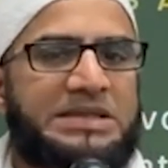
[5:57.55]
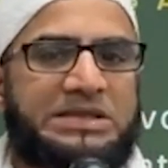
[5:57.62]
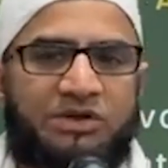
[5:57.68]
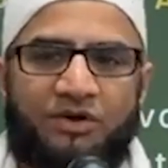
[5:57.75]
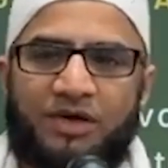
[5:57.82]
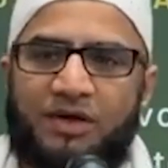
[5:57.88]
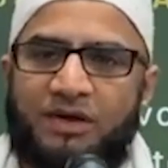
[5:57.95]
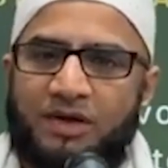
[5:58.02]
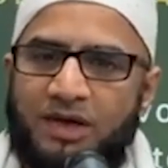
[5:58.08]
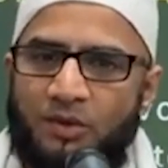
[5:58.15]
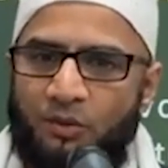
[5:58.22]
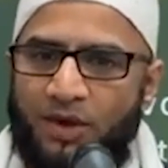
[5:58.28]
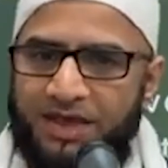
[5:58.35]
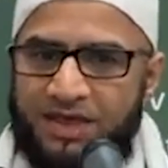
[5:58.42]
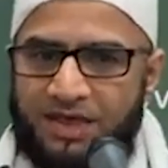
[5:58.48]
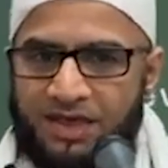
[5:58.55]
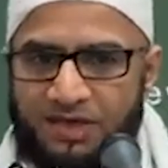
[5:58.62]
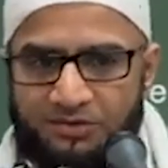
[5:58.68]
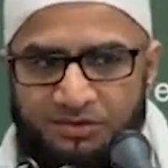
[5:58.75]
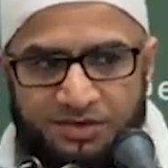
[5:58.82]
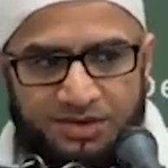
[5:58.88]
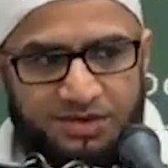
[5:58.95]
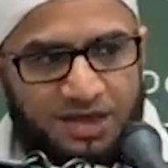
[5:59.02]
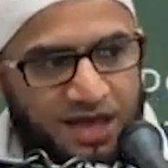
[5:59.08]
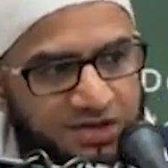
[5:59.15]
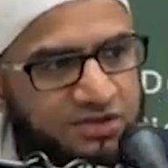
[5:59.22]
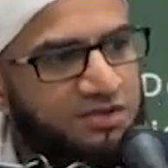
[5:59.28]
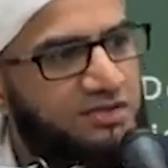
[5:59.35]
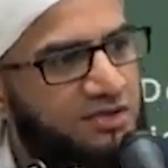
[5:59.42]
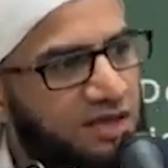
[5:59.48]
So when he
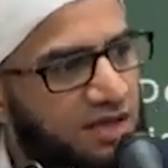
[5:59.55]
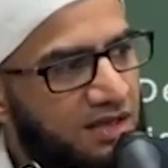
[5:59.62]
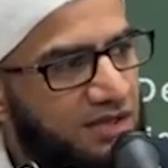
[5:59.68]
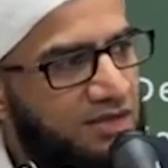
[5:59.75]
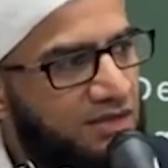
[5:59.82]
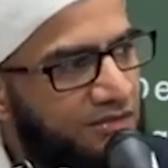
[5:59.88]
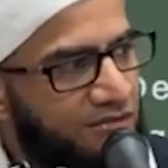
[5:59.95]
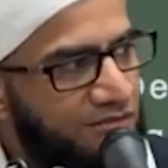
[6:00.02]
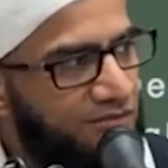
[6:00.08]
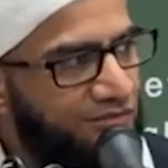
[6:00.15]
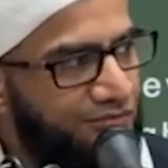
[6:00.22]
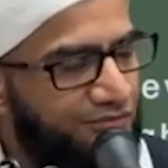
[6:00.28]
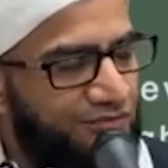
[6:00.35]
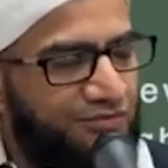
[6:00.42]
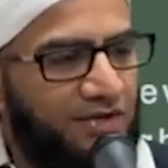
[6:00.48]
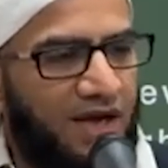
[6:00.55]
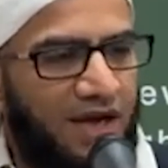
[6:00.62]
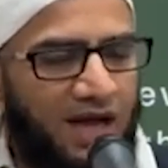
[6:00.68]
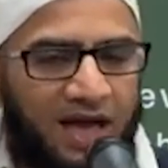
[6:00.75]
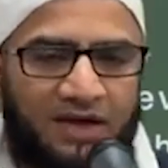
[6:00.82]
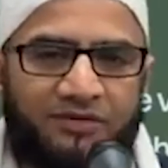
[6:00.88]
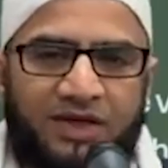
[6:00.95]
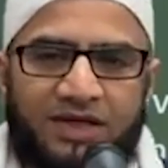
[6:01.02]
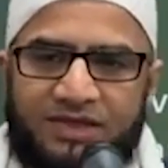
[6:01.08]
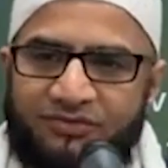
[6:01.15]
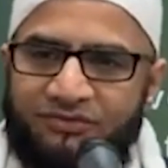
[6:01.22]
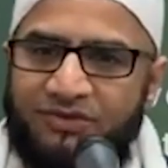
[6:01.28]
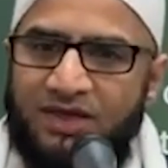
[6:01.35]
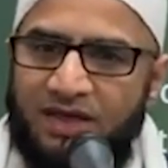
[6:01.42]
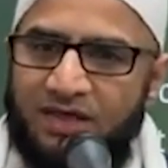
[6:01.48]
does have
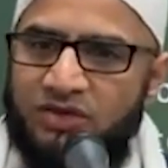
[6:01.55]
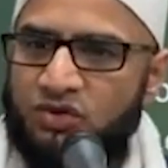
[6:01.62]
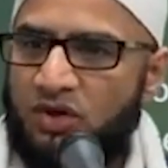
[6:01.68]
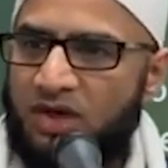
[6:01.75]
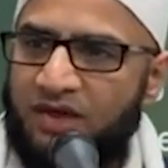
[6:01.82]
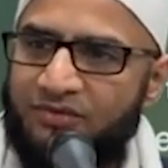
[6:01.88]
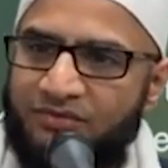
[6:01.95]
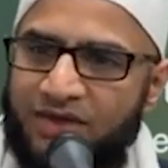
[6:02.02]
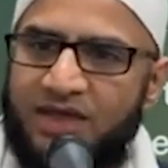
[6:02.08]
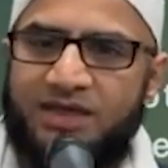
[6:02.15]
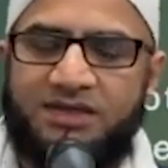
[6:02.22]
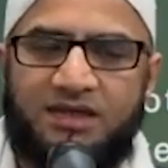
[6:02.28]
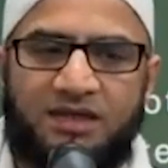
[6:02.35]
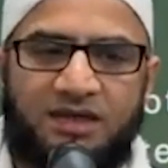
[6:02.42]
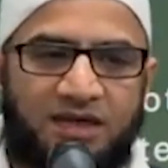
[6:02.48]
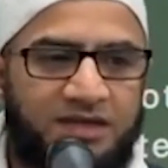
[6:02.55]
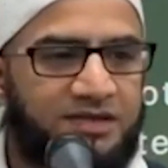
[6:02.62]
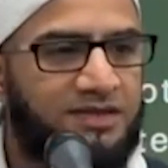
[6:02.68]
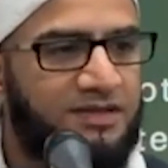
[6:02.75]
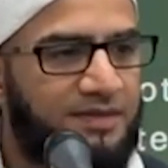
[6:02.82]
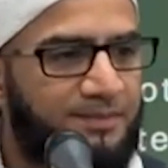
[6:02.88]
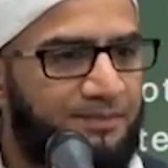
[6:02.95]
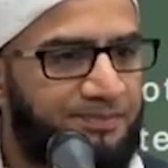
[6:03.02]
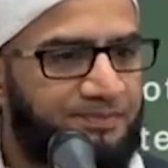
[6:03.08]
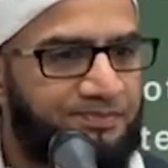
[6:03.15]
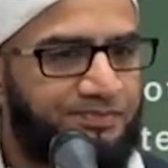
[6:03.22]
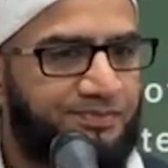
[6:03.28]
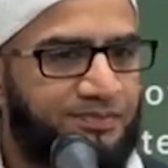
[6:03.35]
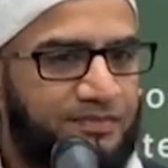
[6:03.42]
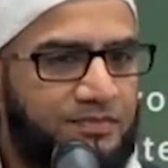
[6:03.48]
his feelings or her feelings hurt,
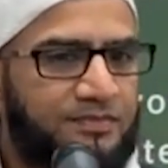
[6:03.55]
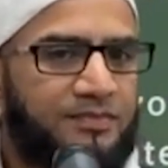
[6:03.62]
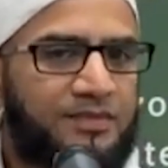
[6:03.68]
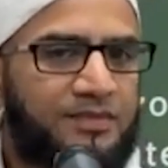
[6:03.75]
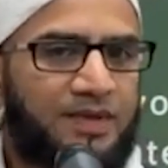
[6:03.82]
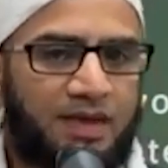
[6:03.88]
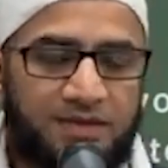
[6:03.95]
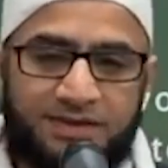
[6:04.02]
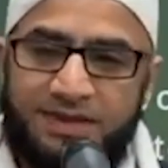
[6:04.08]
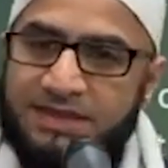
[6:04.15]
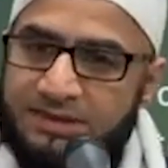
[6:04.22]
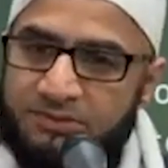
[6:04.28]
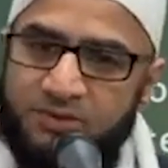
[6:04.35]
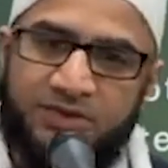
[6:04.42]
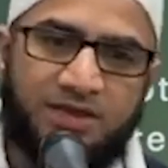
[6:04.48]
this